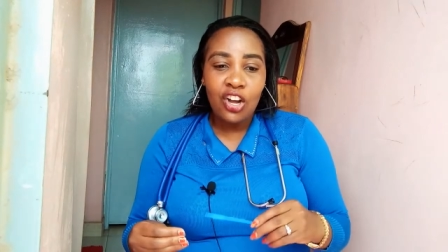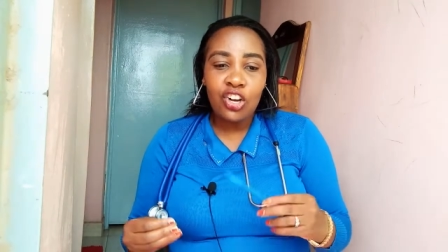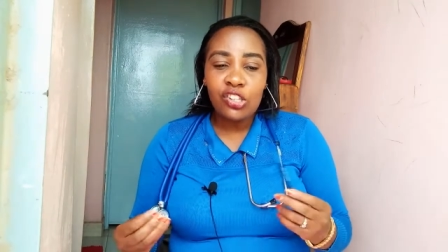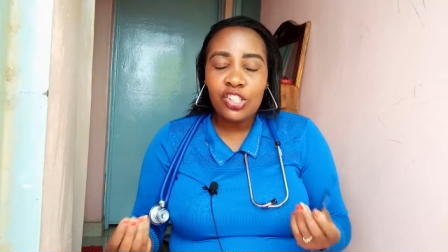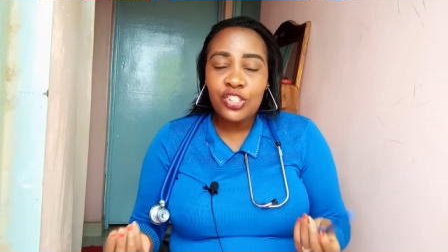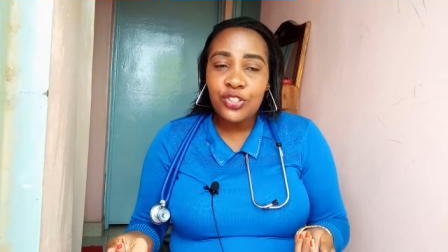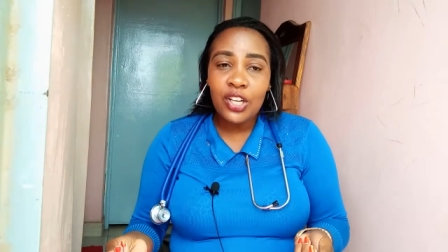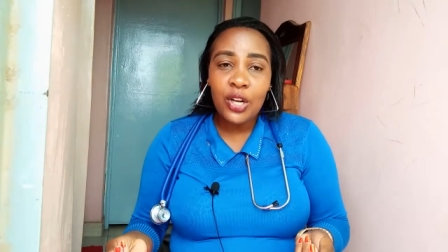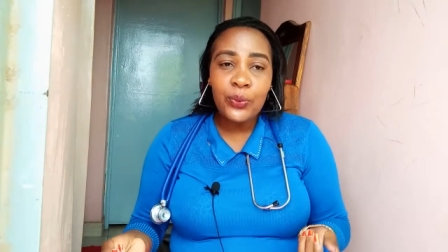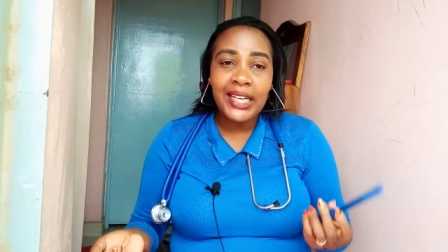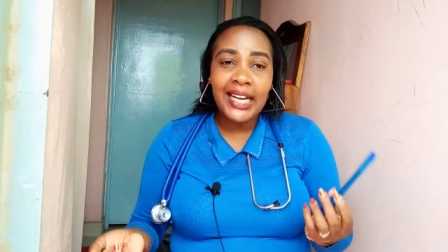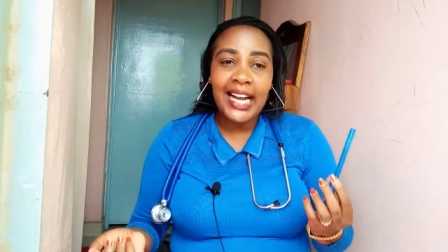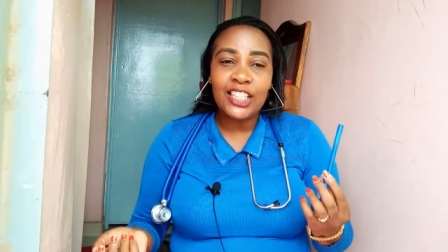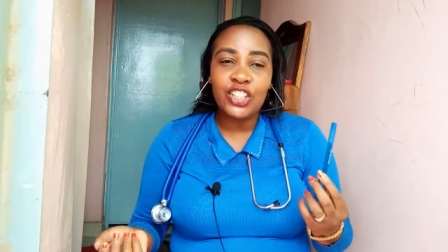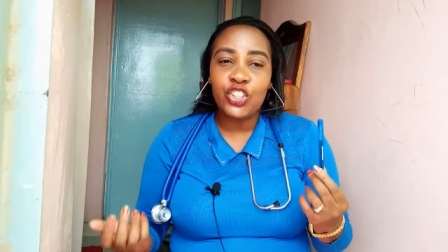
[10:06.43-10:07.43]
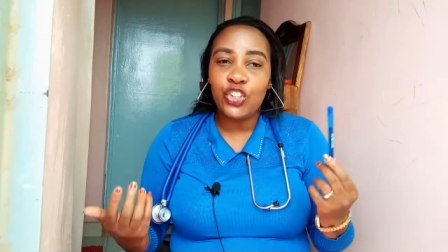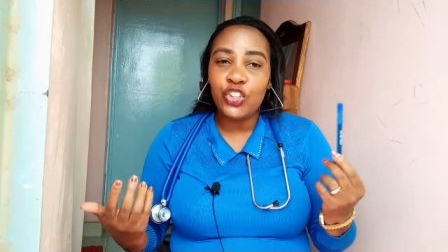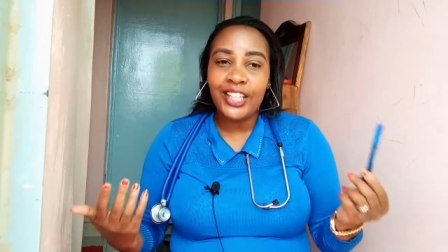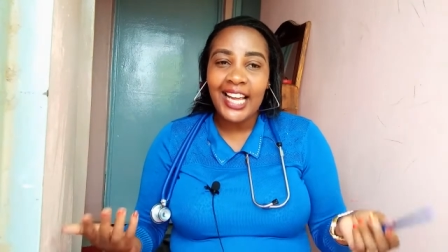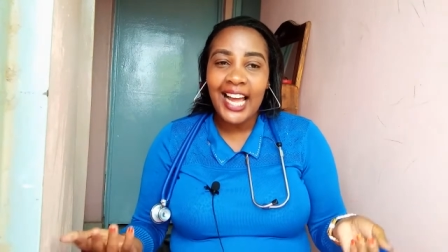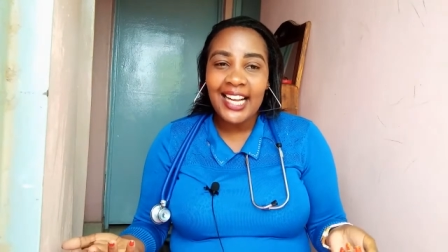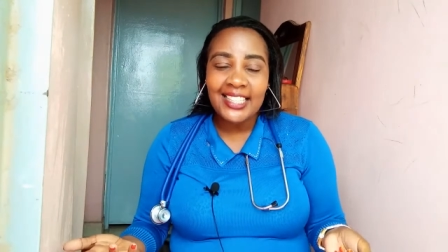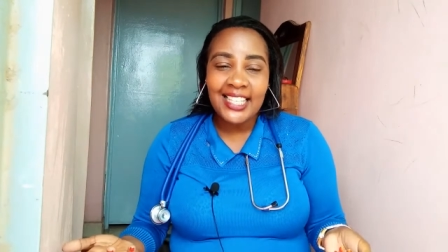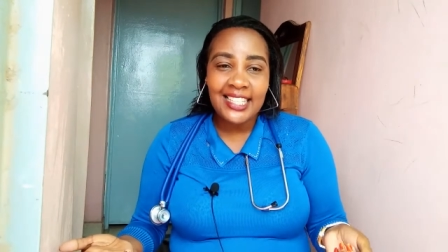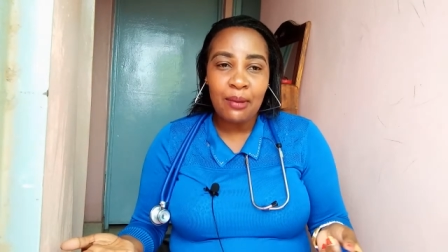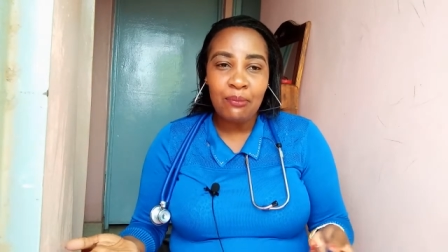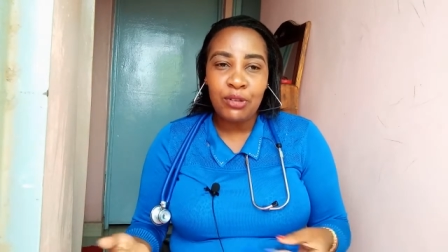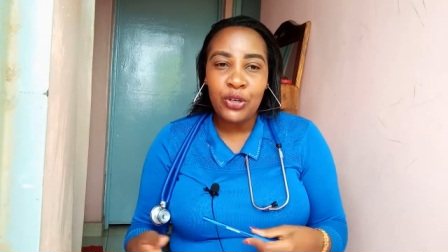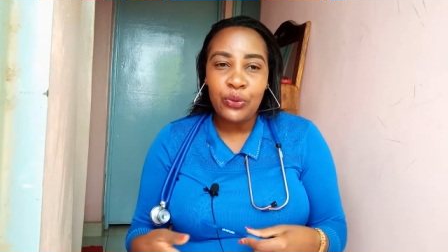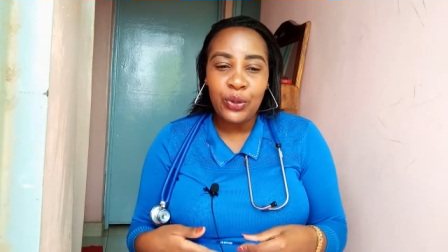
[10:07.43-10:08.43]
also, we can conduct
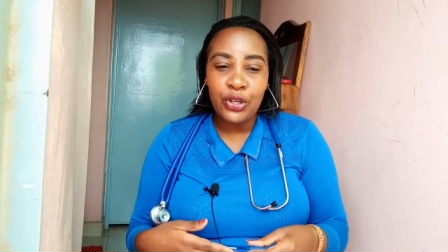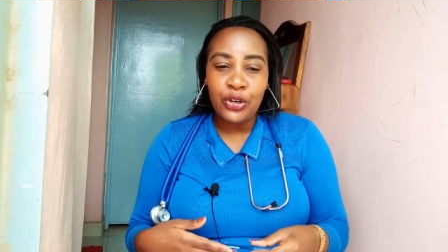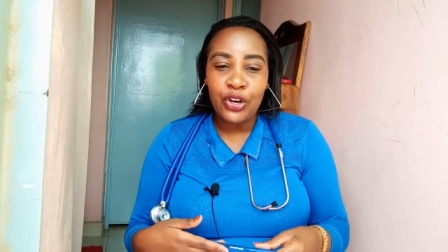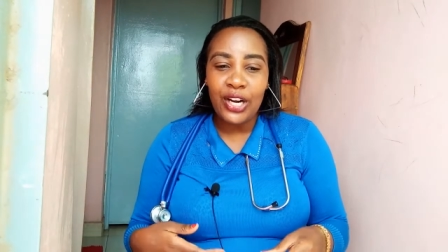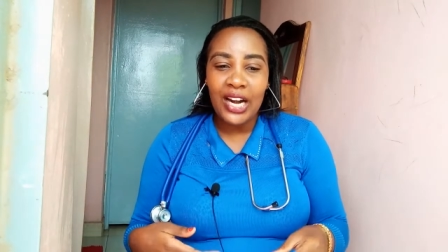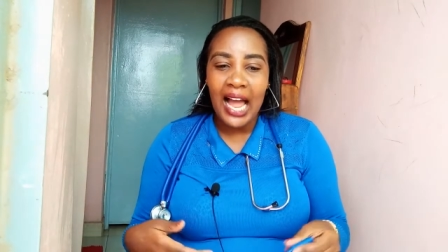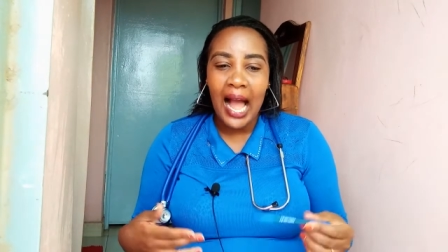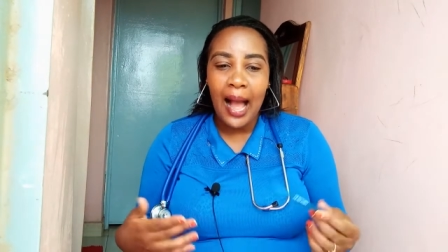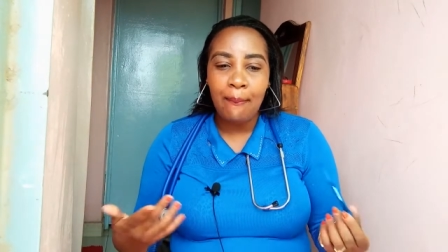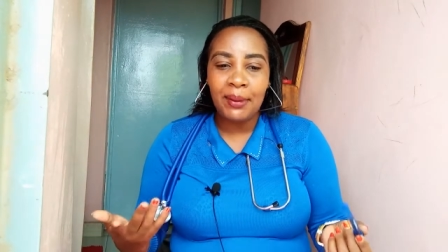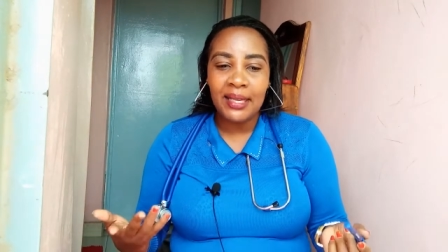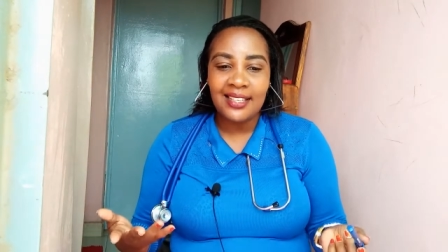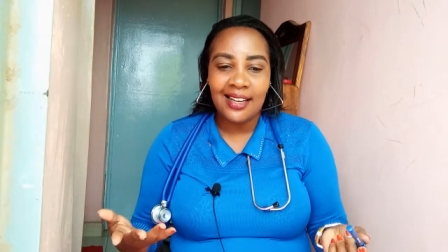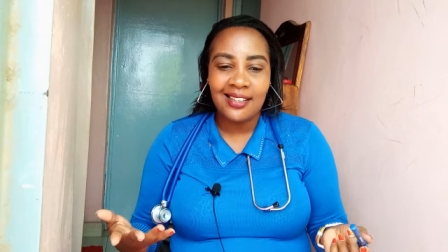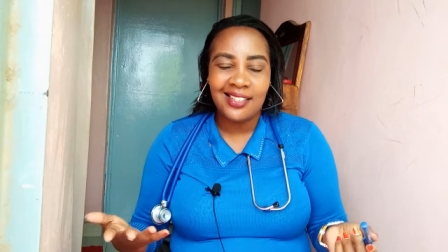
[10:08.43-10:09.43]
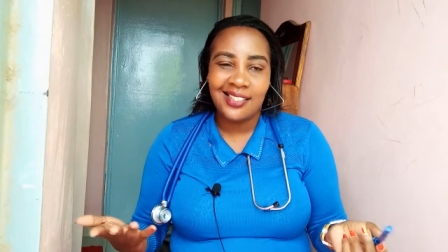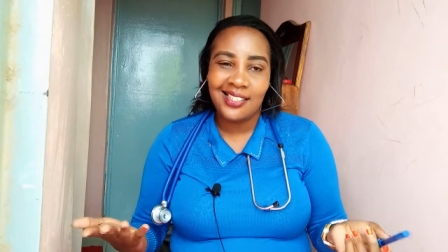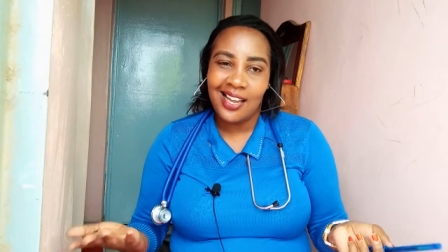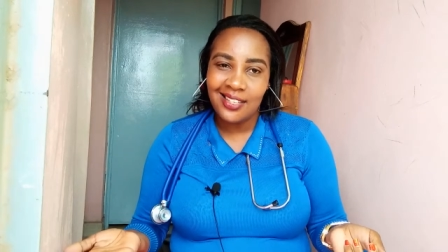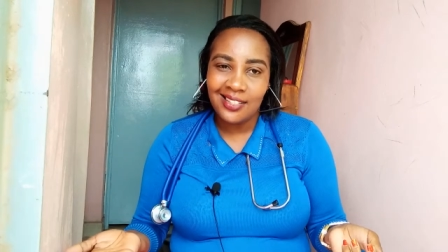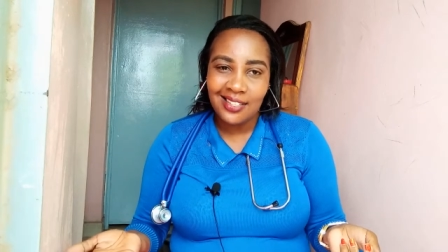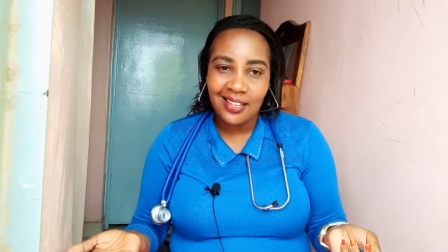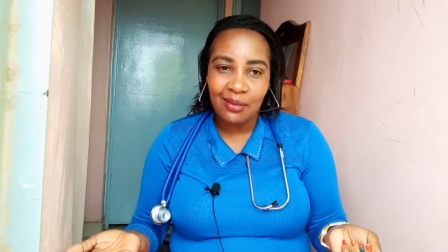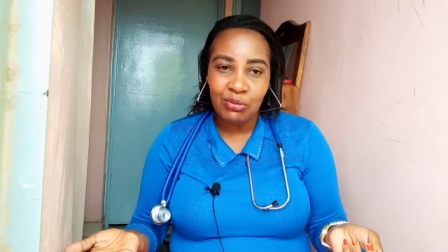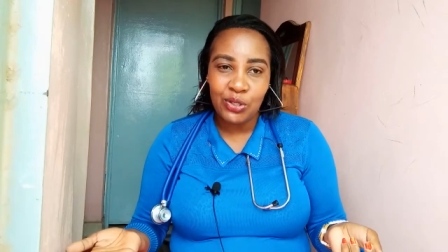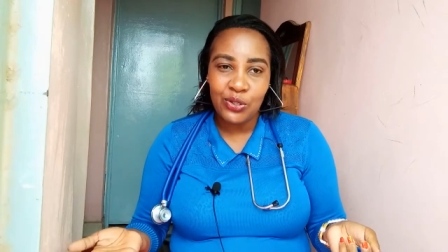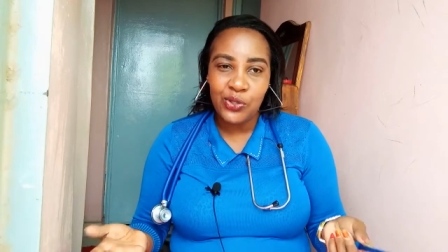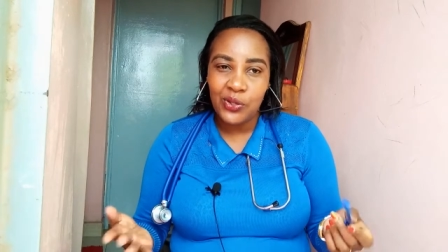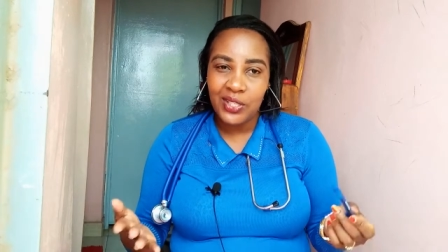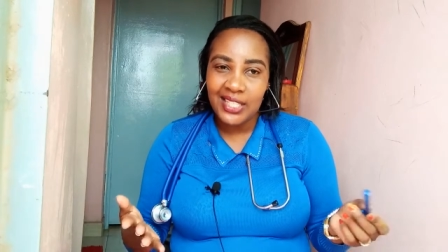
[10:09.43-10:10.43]
something we call appetite test
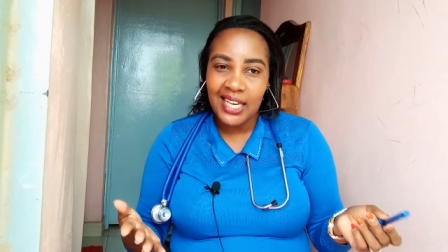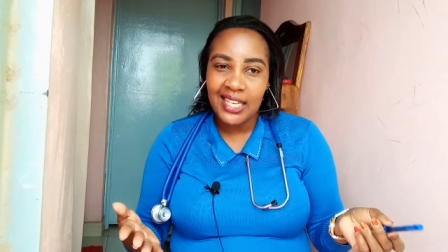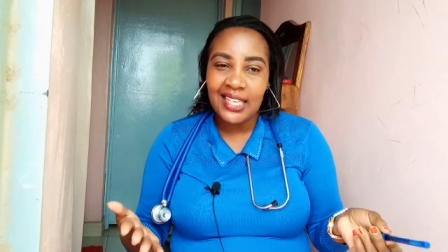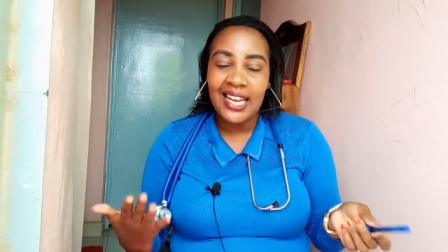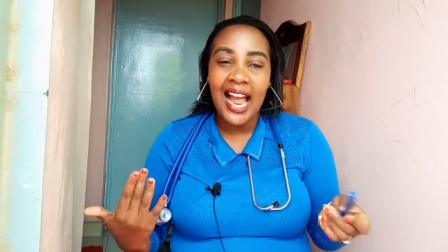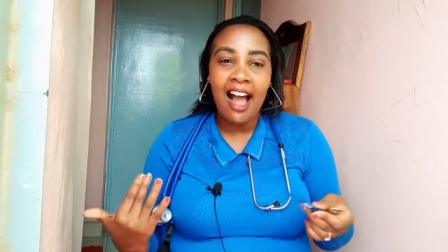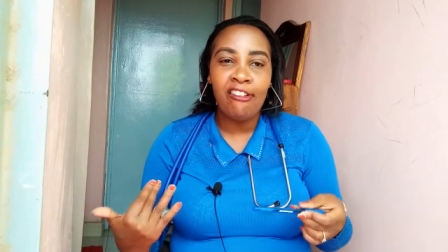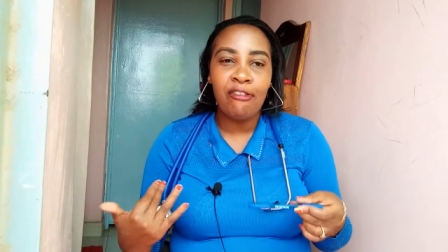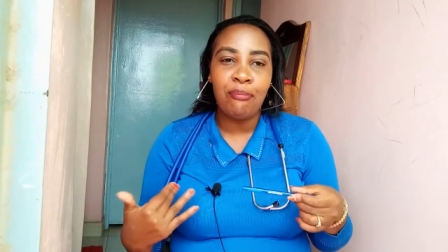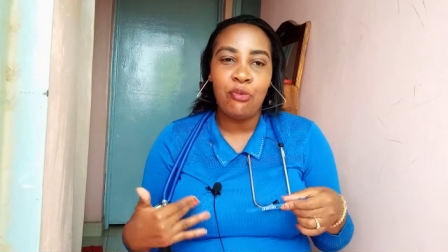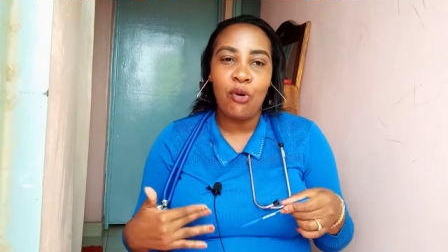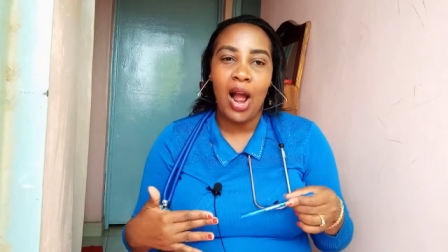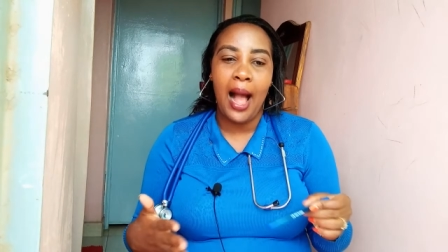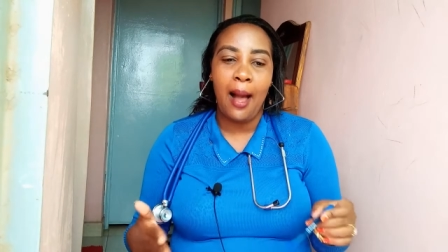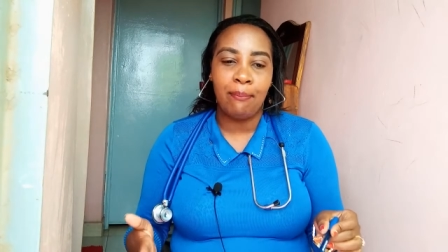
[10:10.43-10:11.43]
because we say they have poor